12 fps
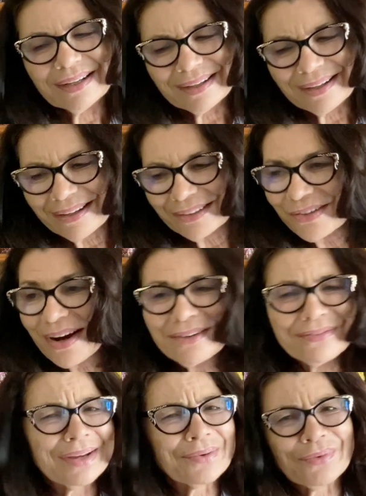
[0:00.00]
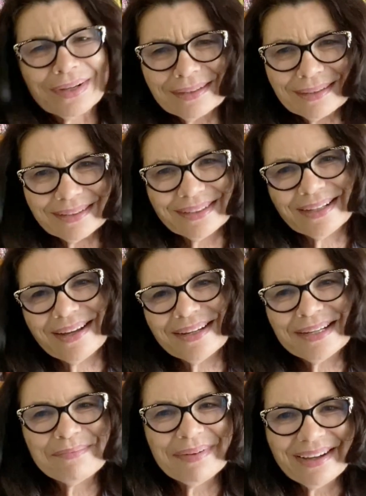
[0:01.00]
I'll try to find one little thing I
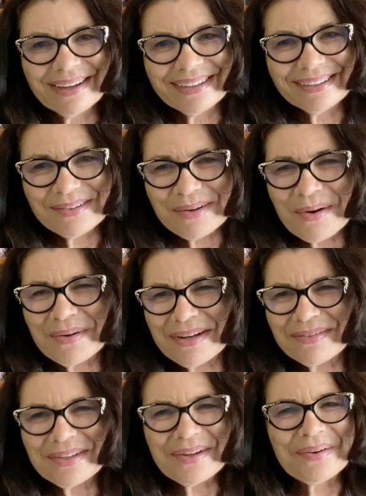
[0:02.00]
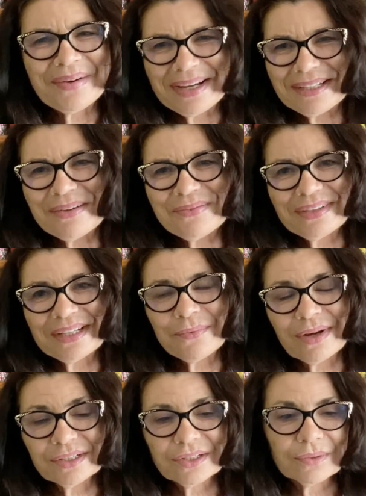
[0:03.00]
can buy, you know, even though I don't really
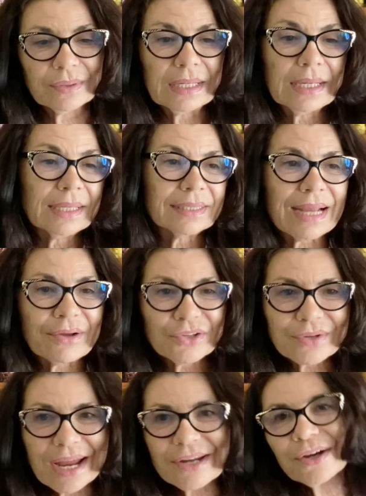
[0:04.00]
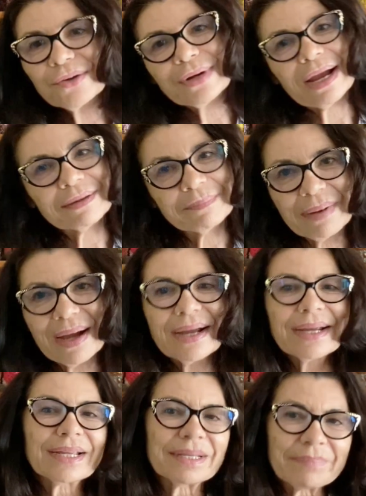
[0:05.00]
want to. Now, you can't go around
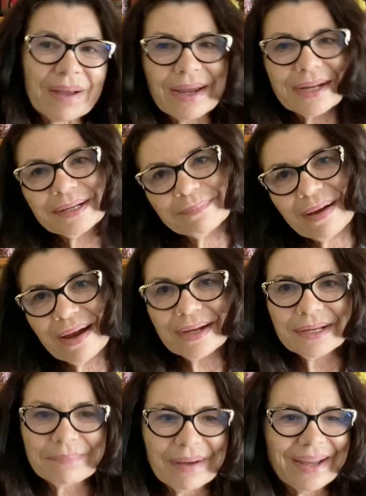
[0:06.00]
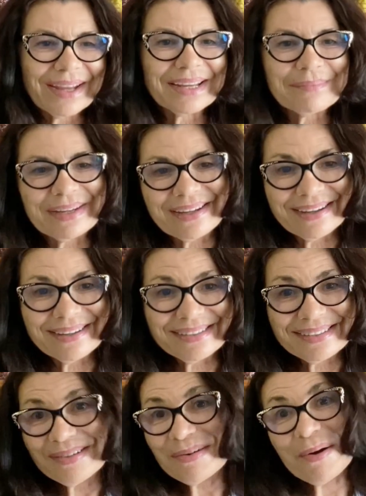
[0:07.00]
buying and buying and buying and buying
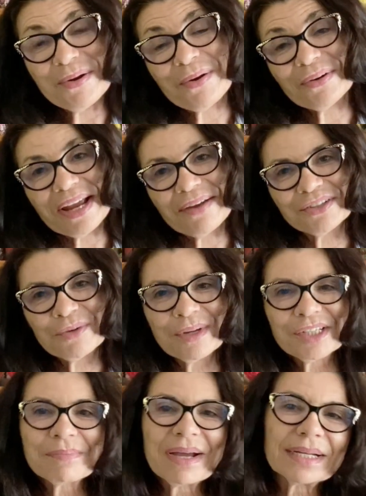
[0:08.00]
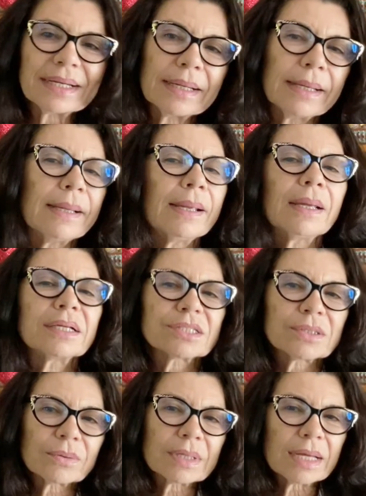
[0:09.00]
because, you know, you only have so much money.
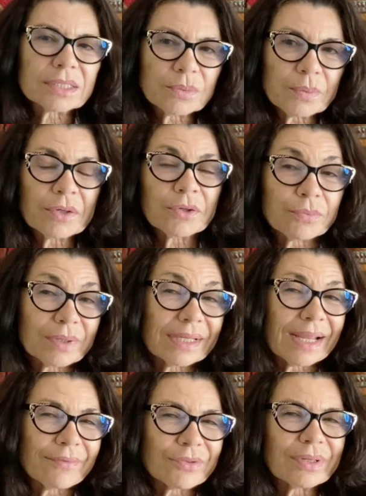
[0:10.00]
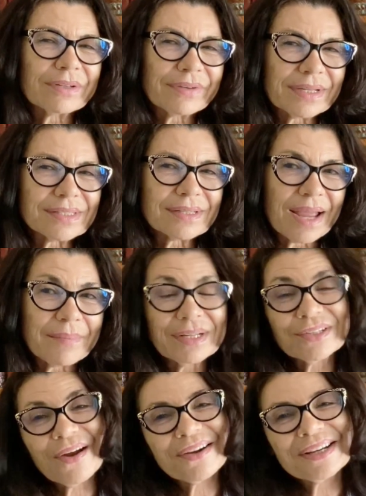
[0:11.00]
So that's where you really have to invest time in
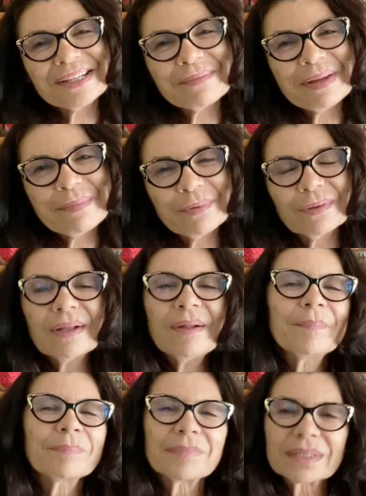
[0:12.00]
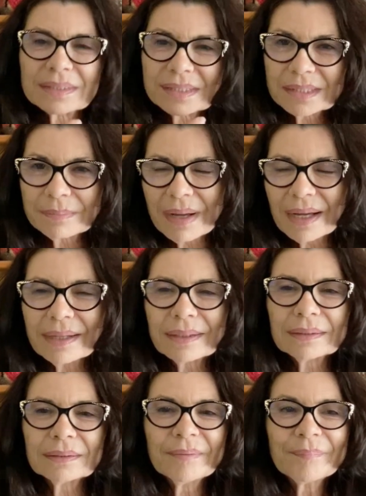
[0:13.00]
talking to people, that a
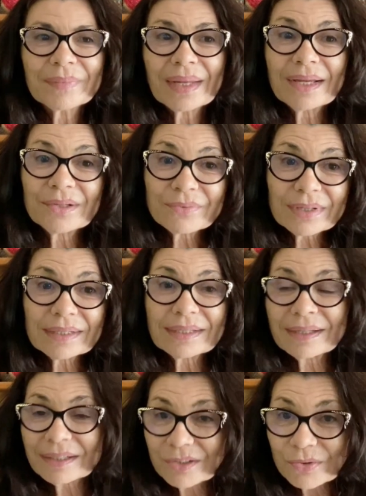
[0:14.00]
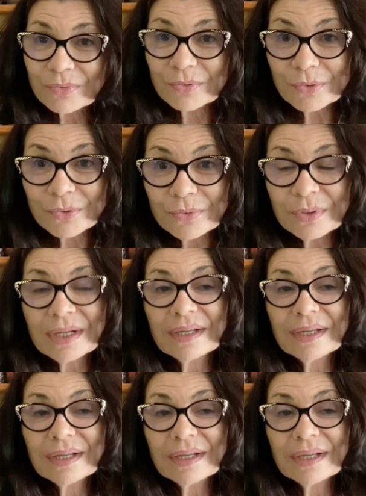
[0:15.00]
smile and really a true,